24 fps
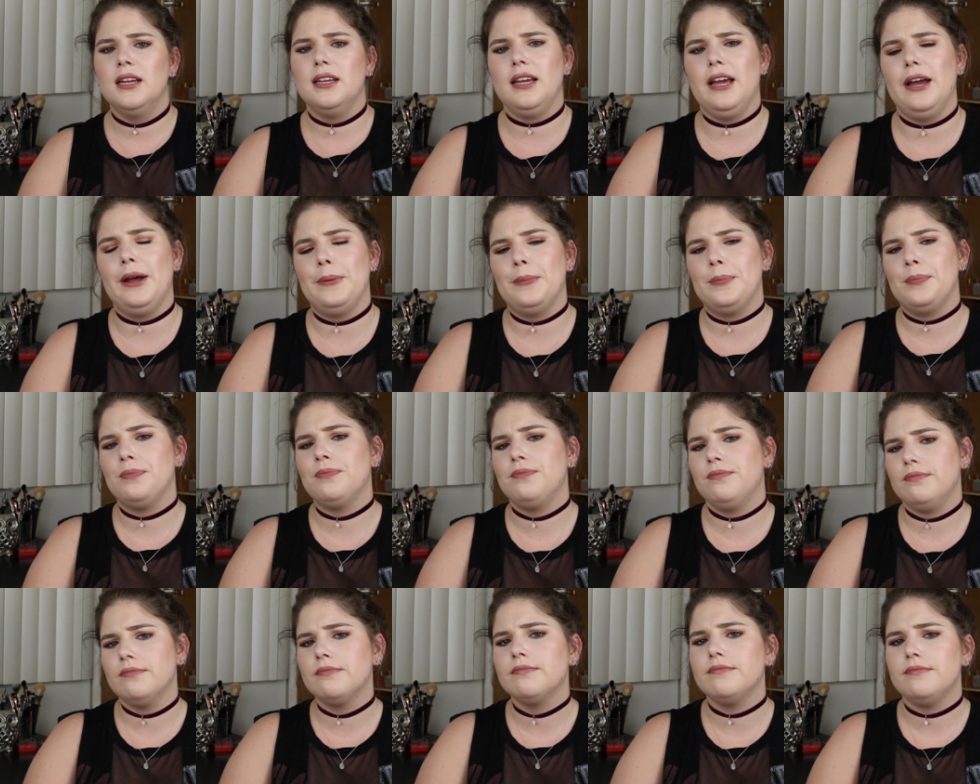yeah.
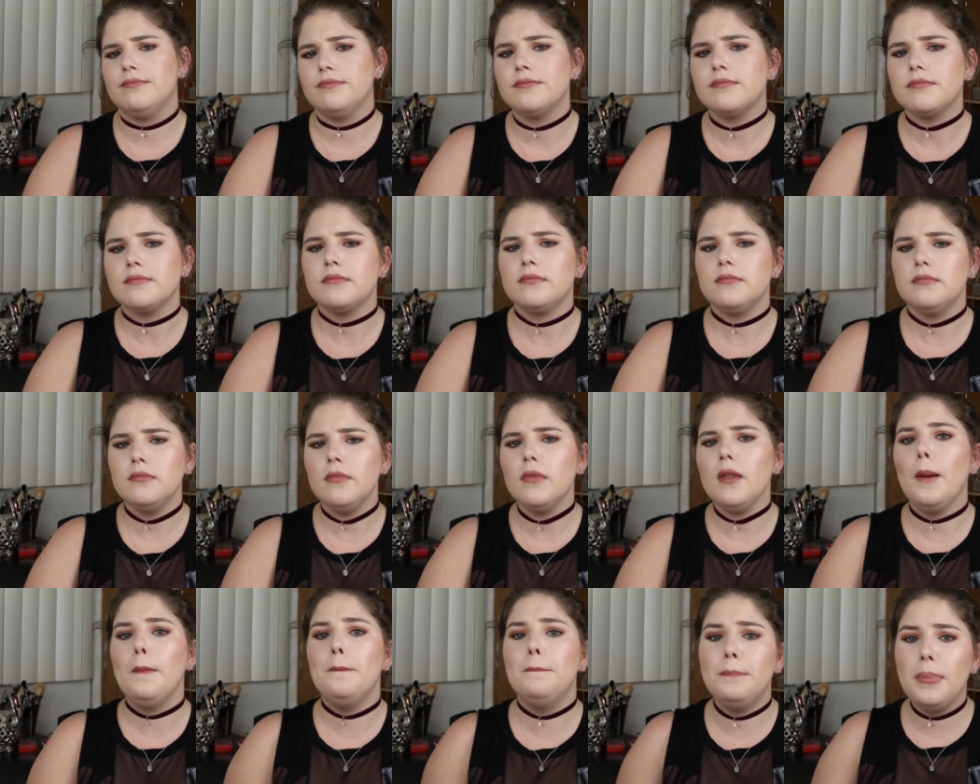
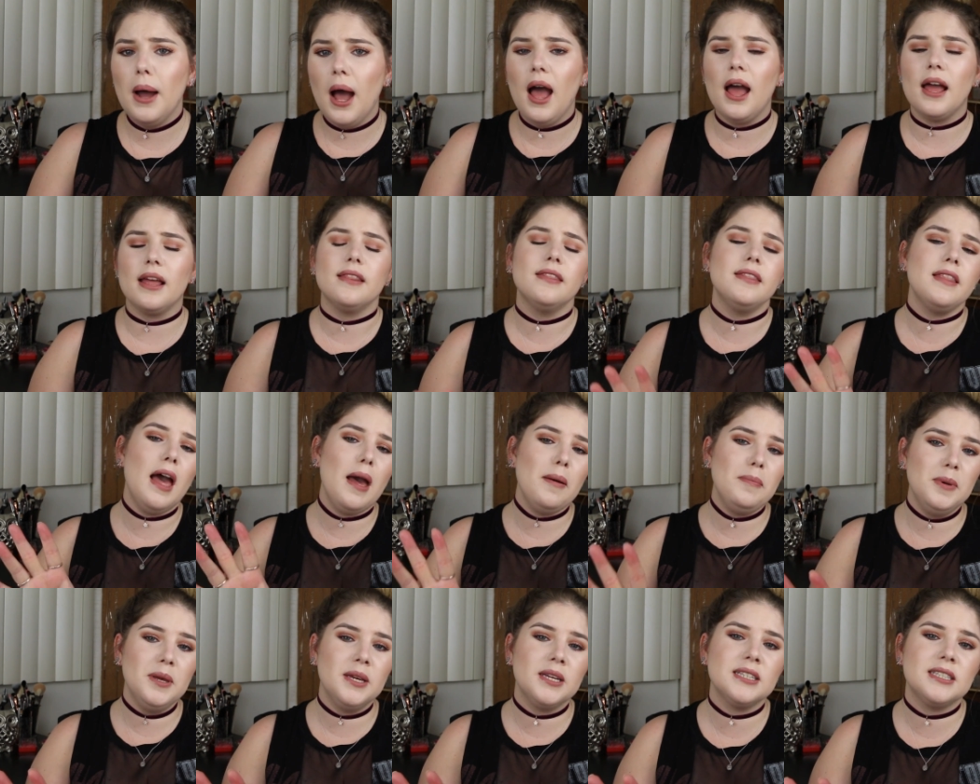But
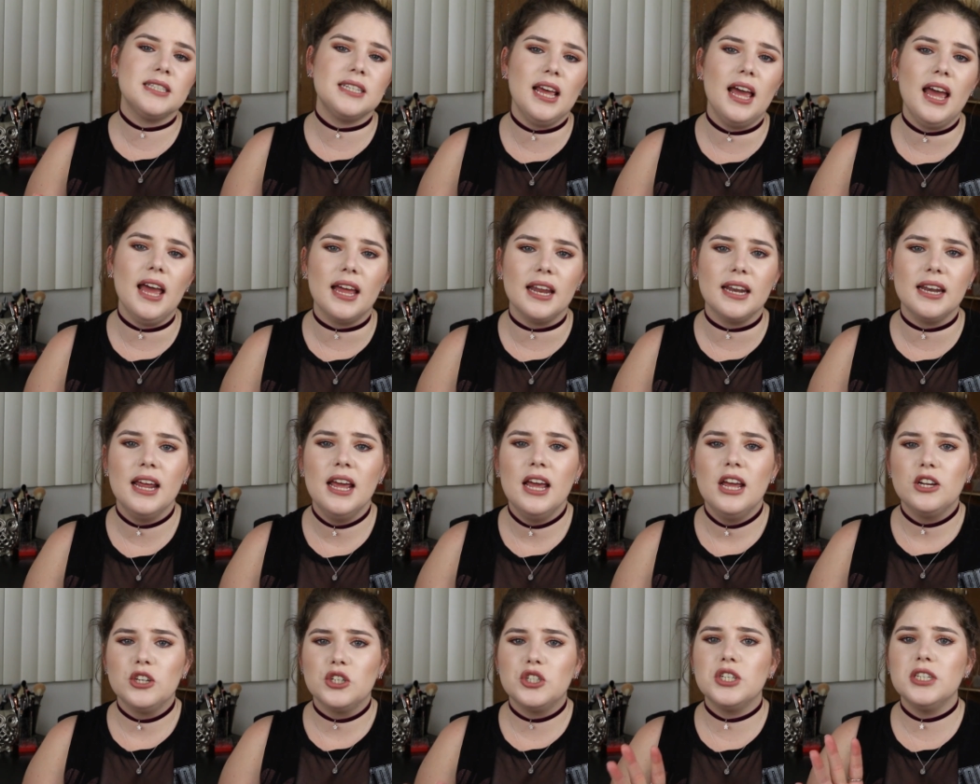that being said,
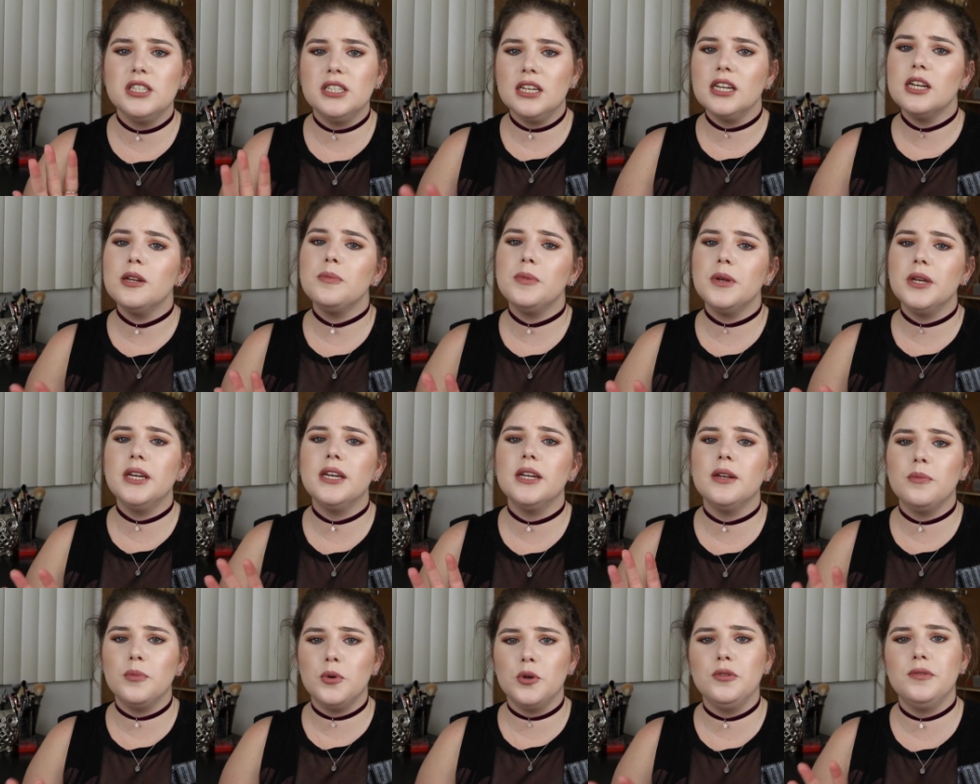she's gonna be
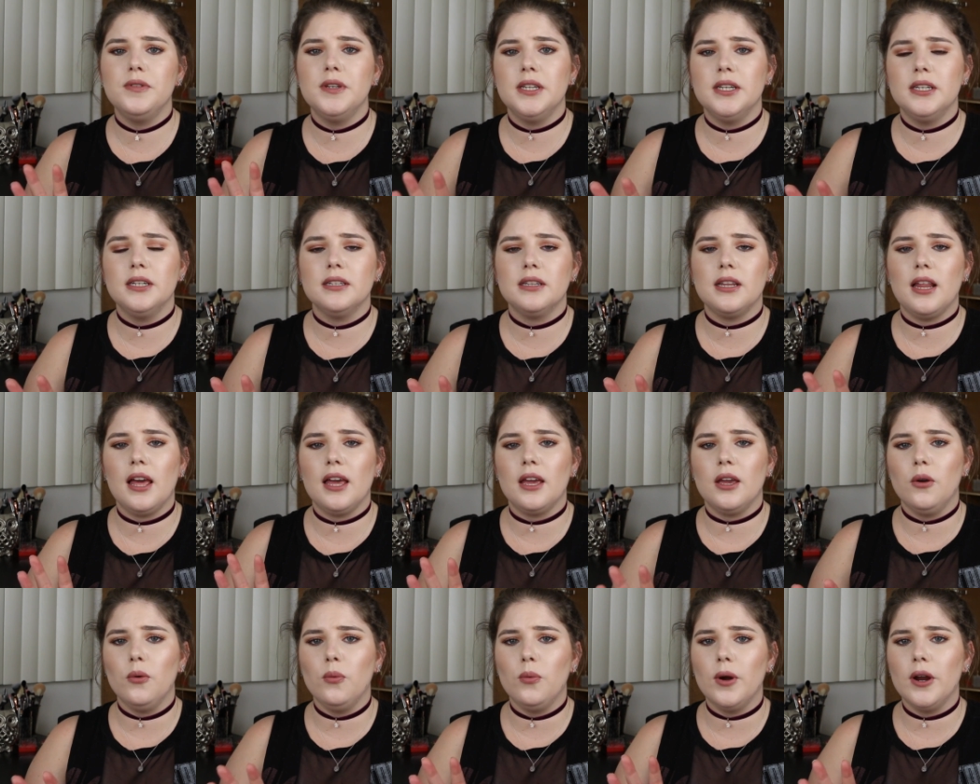in a movie
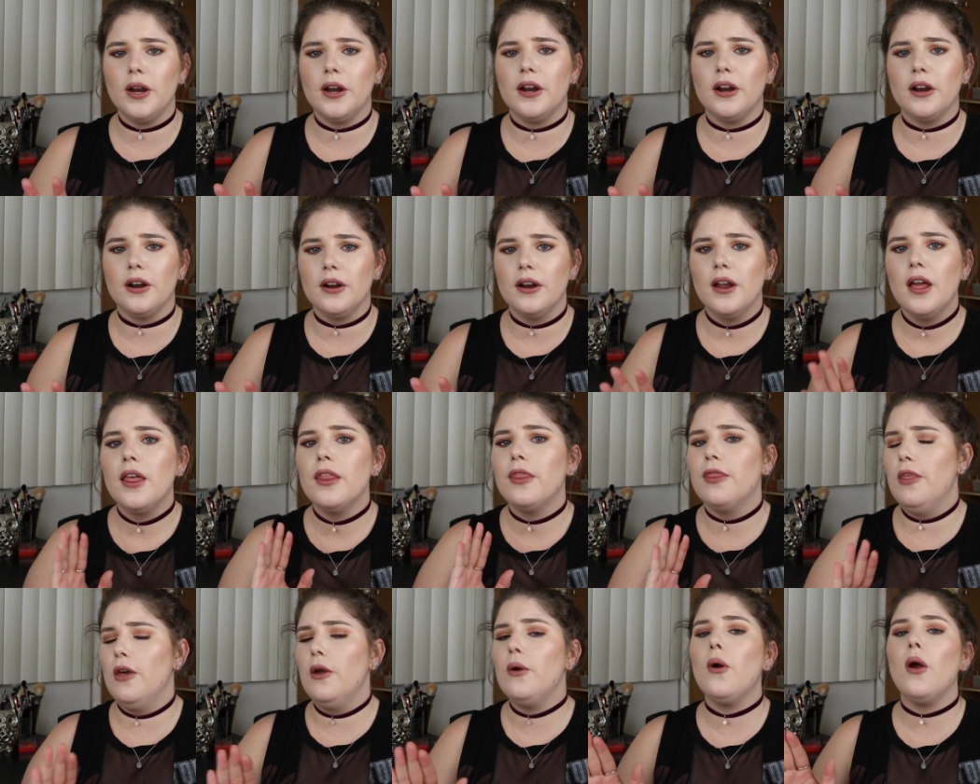like where
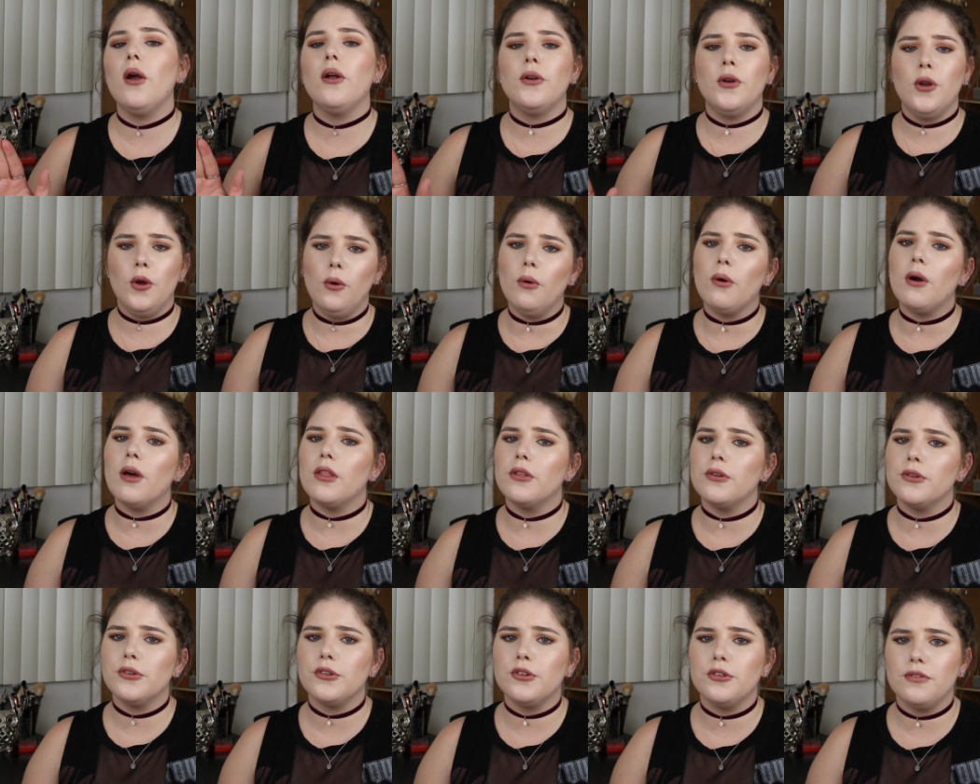there are no
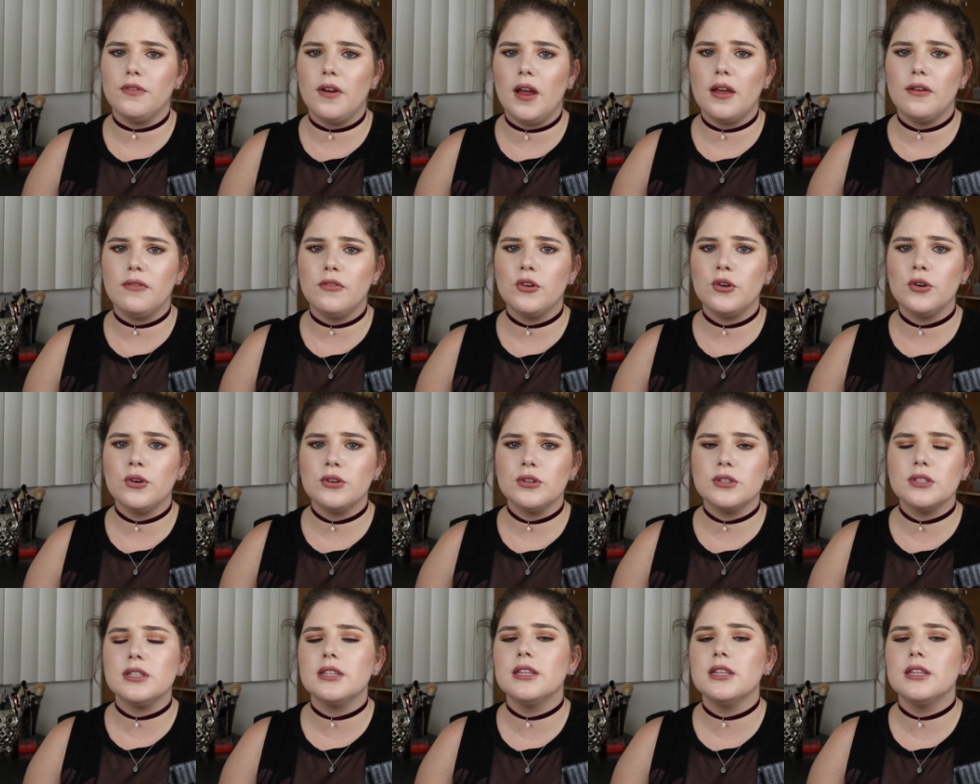other survivors.